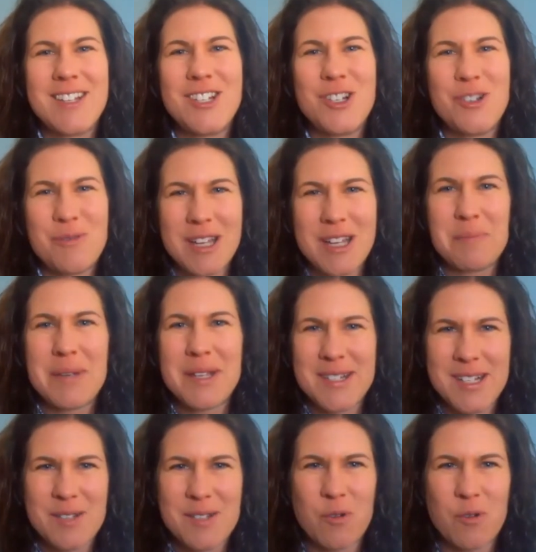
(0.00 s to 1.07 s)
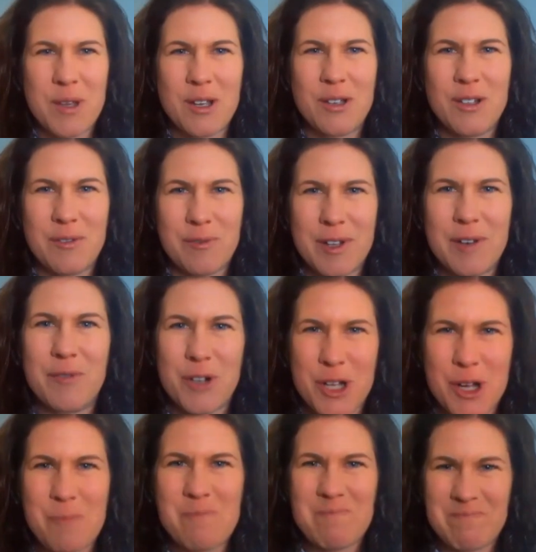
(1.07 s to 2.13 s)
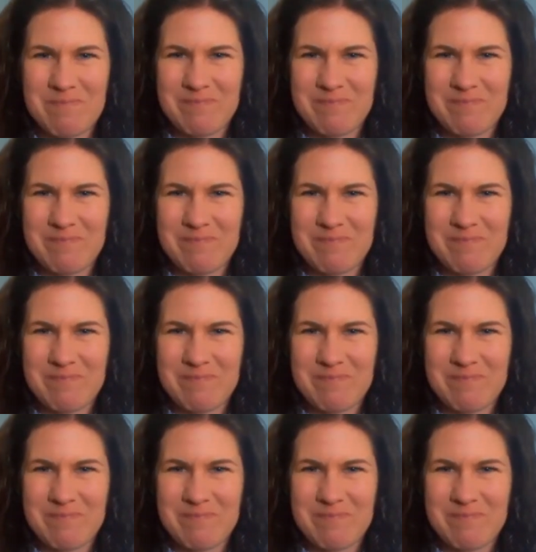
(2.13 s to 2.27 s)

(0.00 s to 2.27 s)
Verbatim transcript: that you think business will be a good fit for you.